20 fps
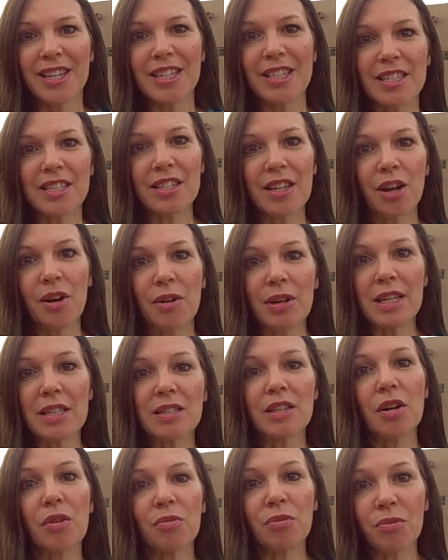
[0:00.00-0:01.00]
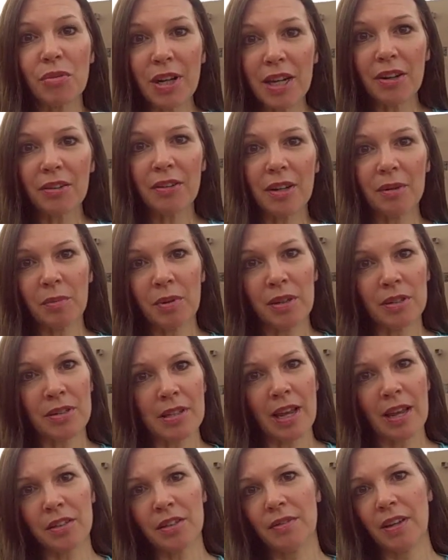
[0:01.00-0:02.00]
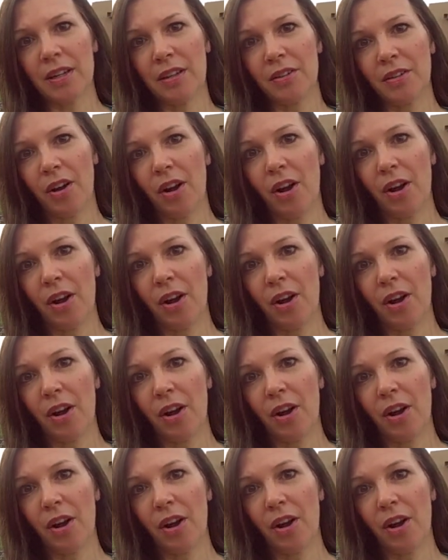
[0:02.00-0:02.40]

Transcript: So his career number is activated